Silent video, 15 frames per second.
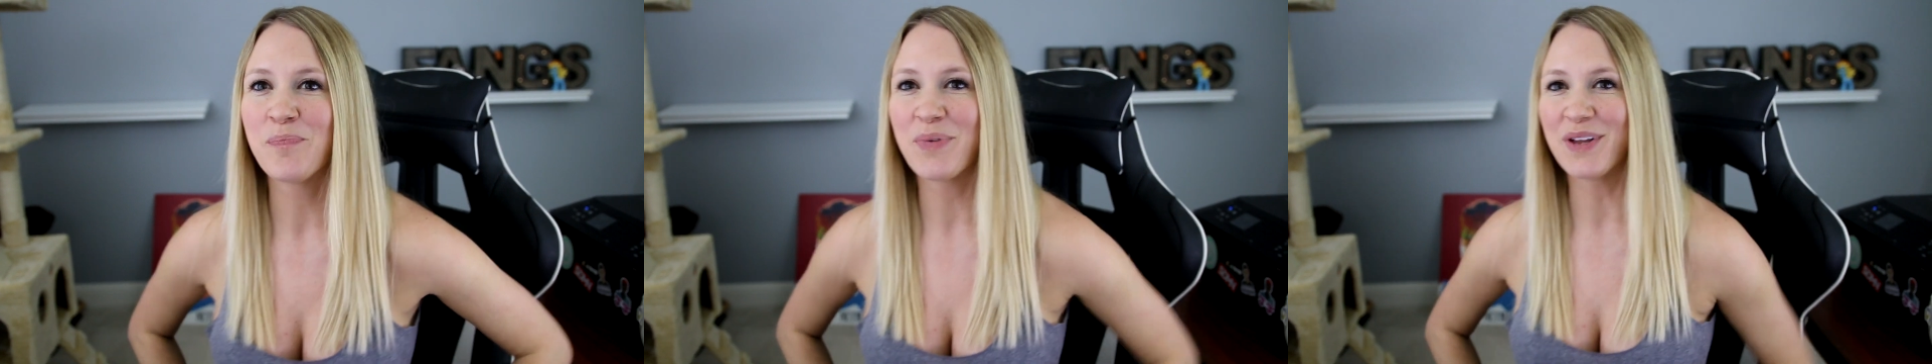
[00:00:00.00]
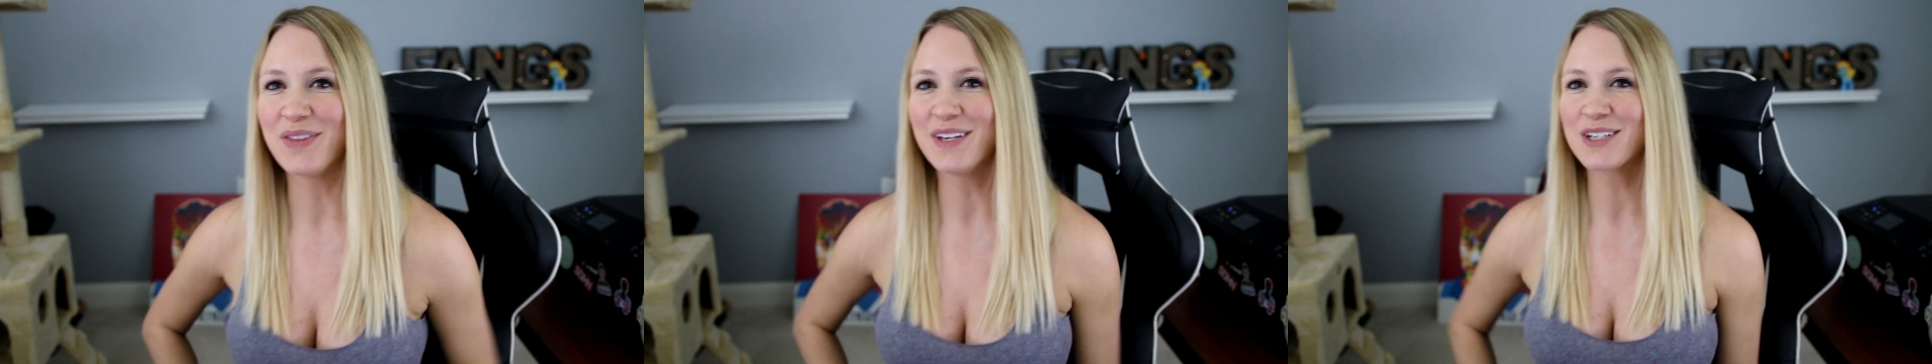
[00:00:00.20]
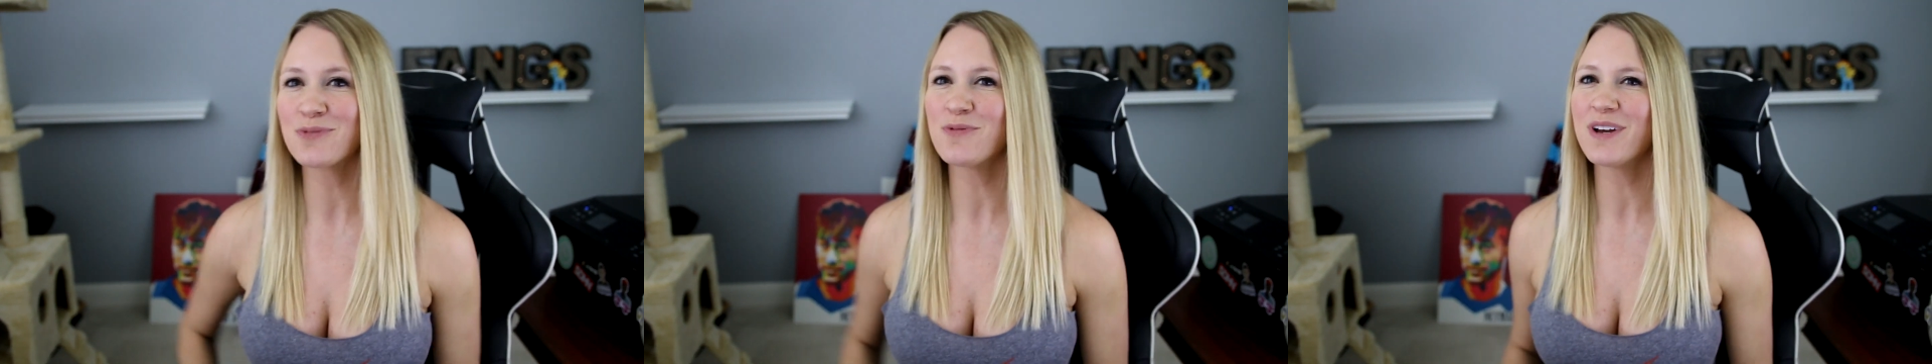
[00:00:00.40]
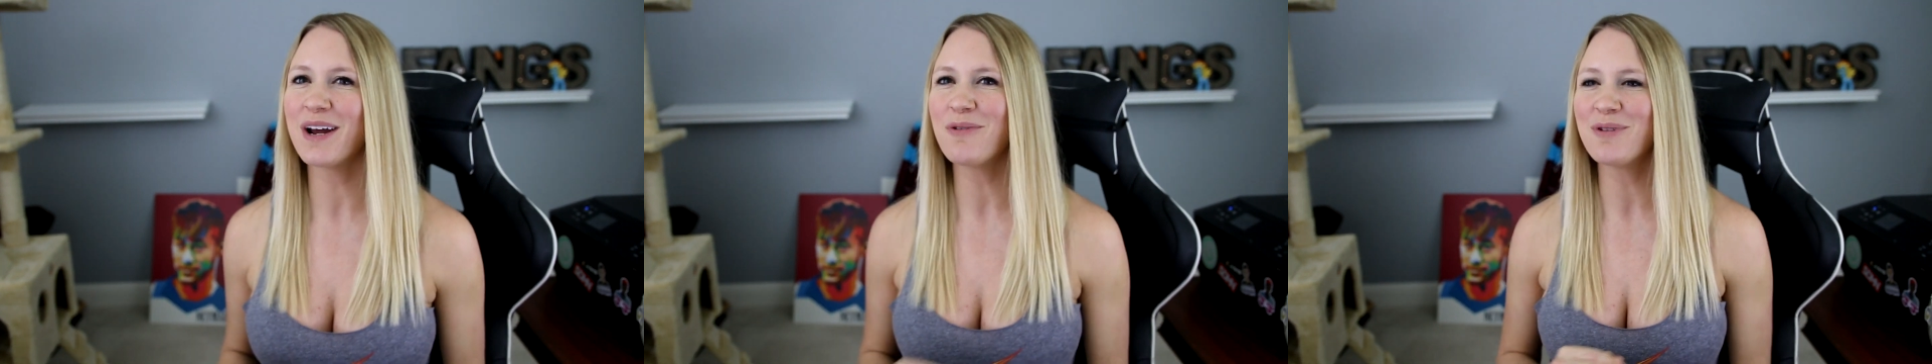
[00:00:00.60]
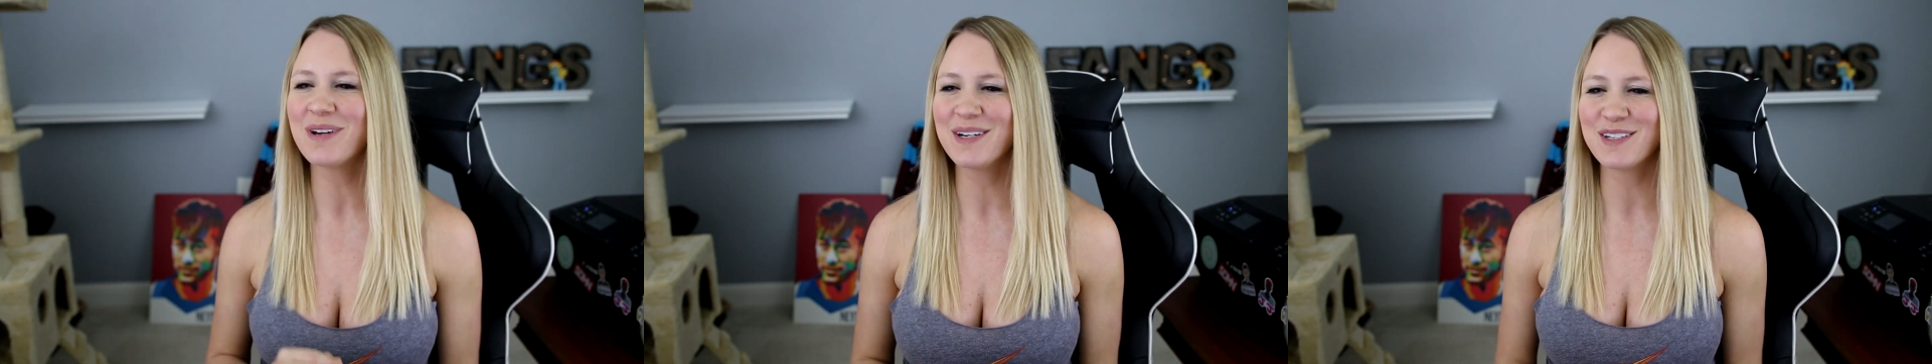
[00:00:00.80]
but this one
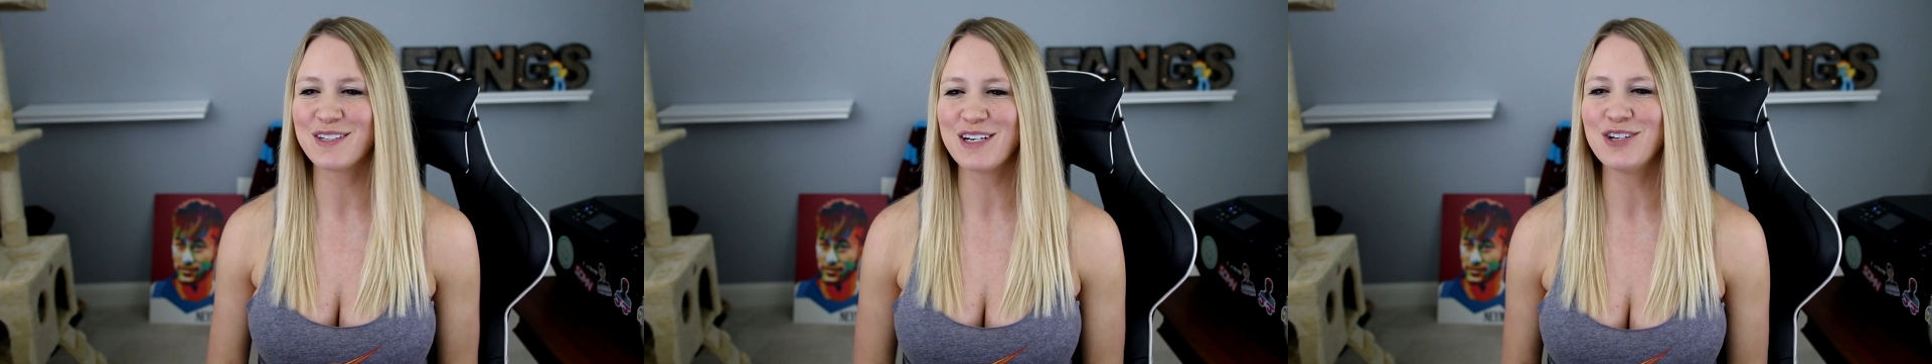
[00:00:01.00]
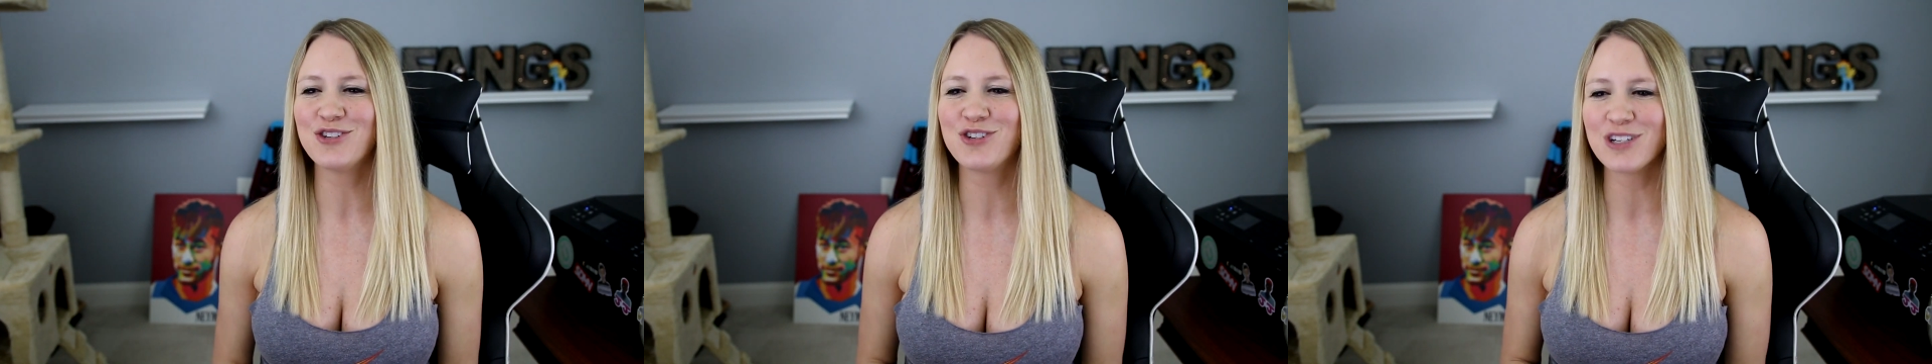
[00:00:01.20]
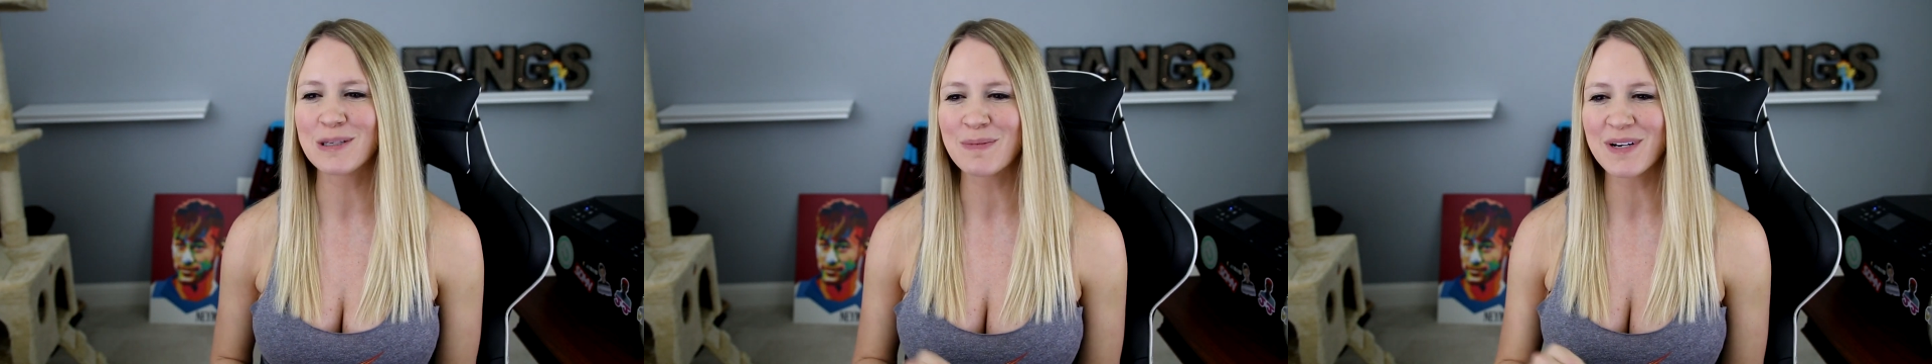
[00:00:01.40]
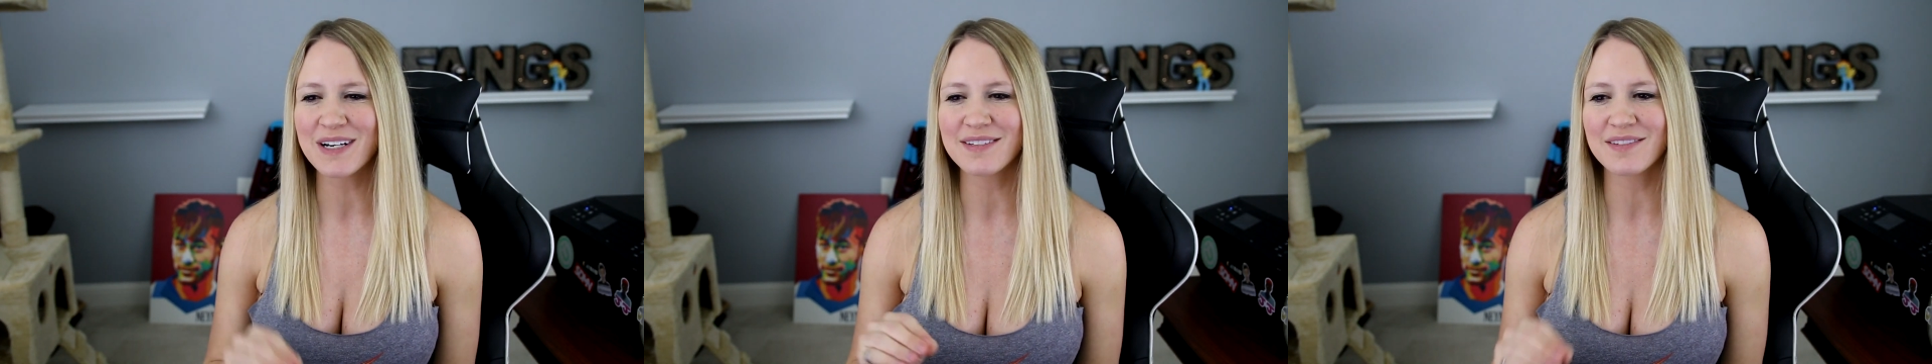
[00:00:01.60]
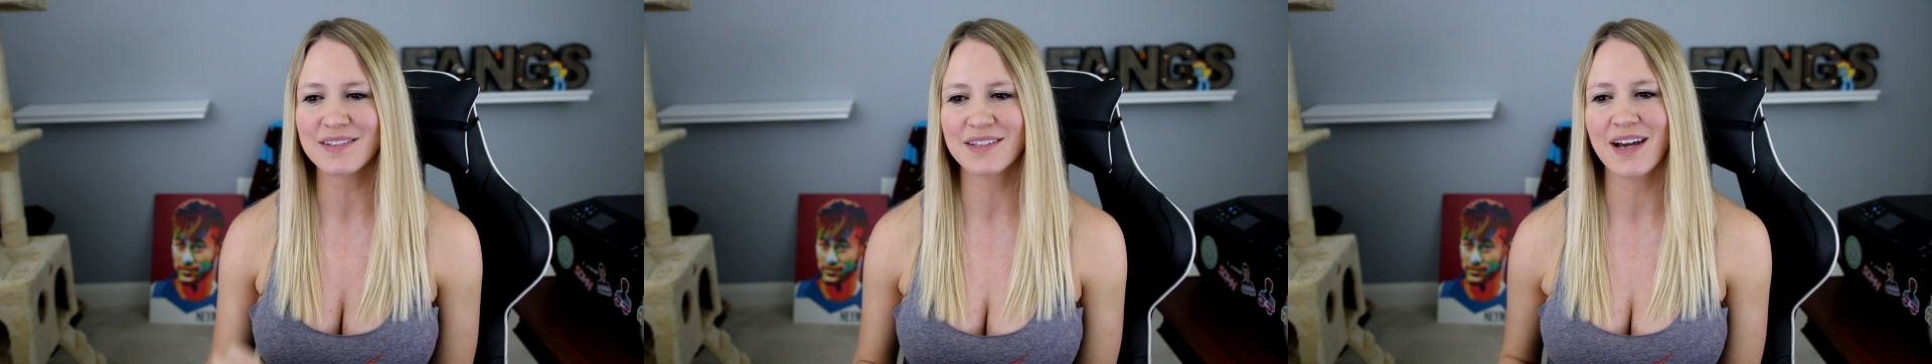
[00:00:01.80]
I wanted to see just
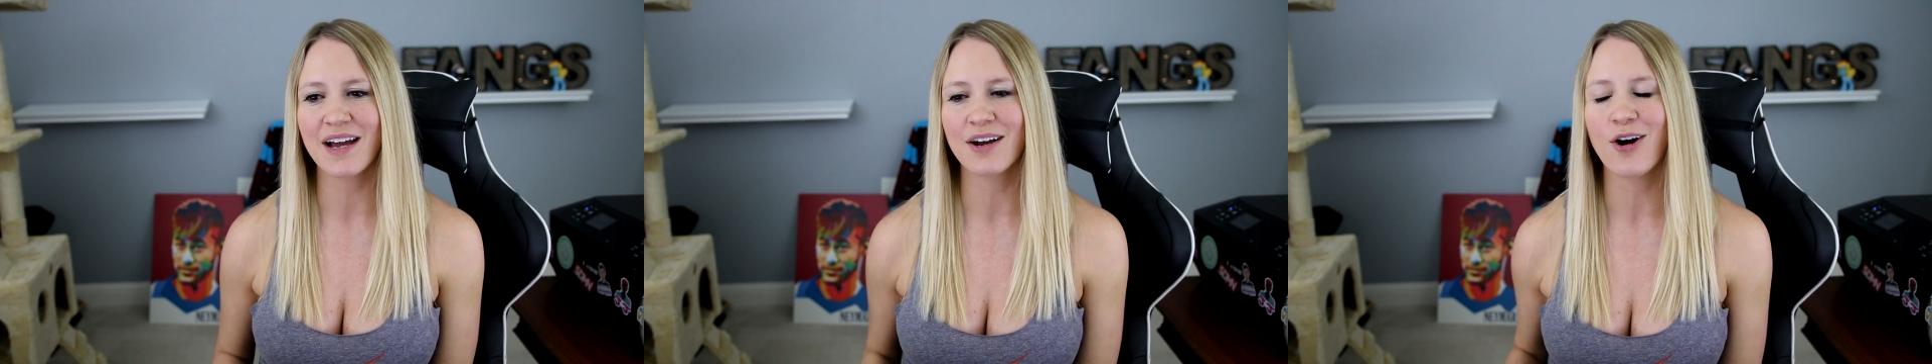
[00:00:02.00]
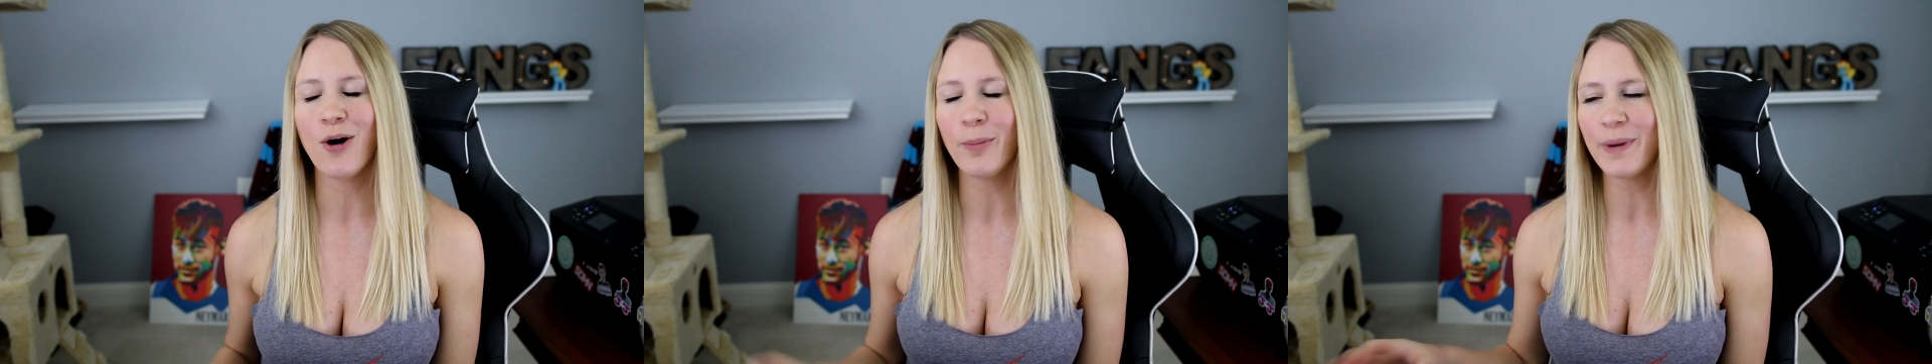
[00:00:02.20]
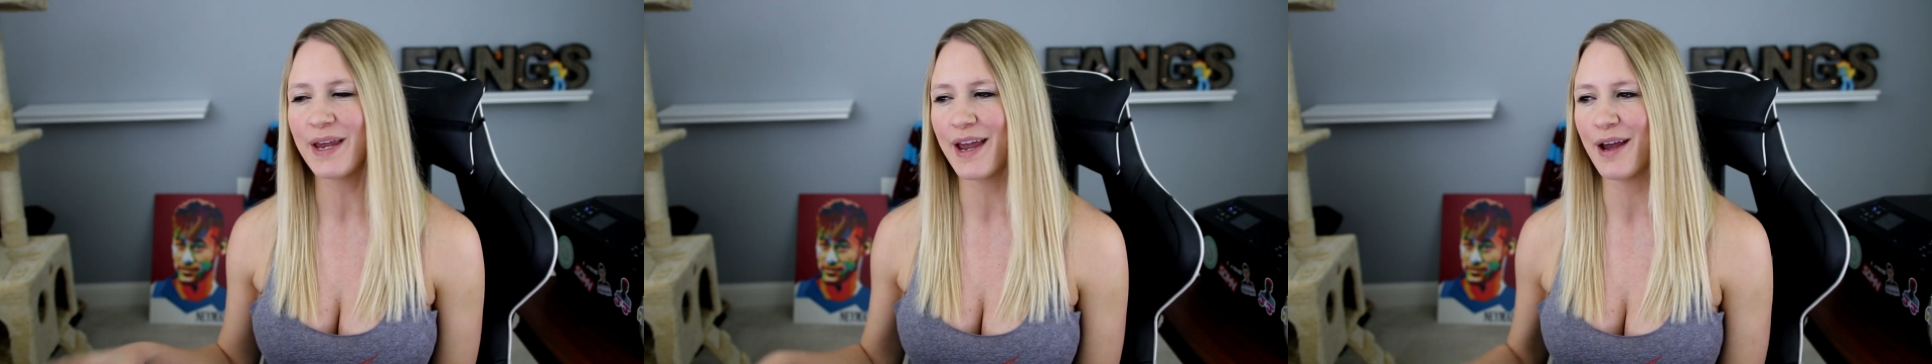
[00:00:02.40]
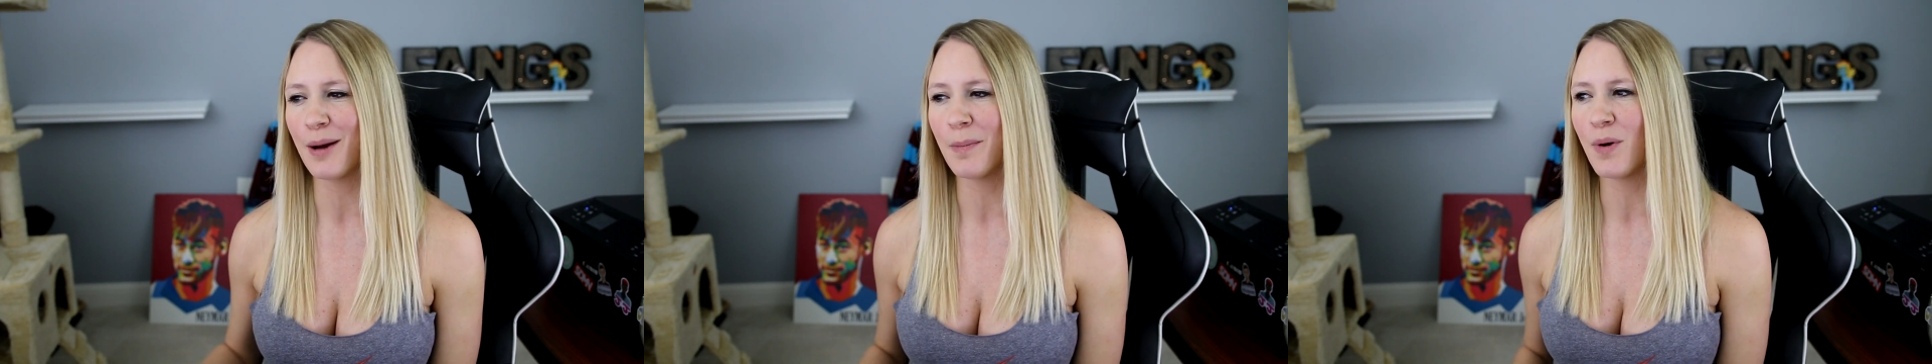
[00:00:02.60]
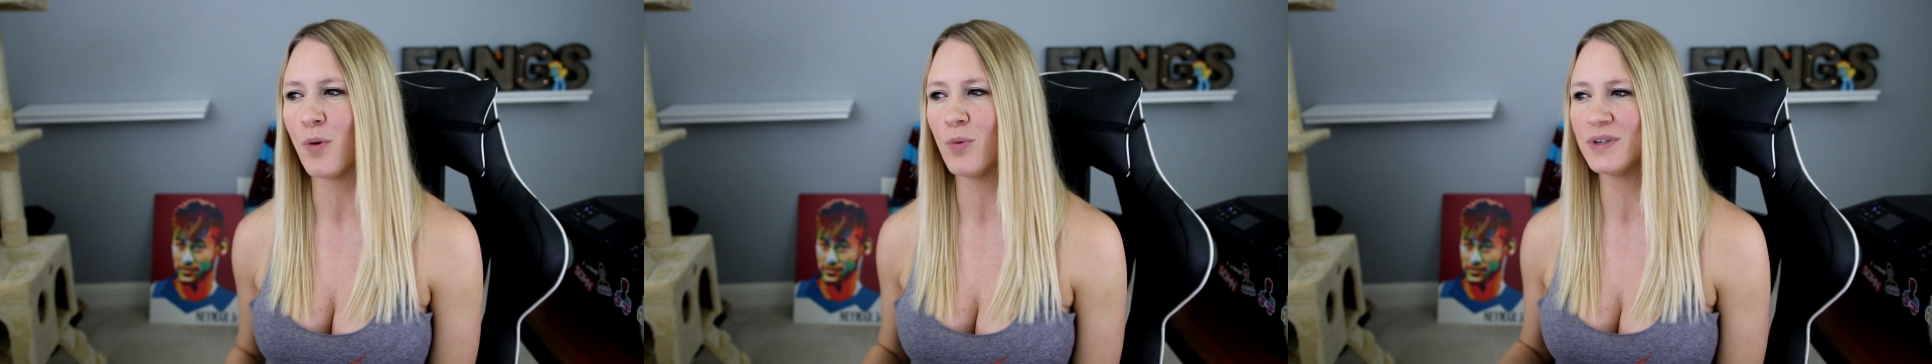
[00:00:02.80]
because this guy, Call Me Ham,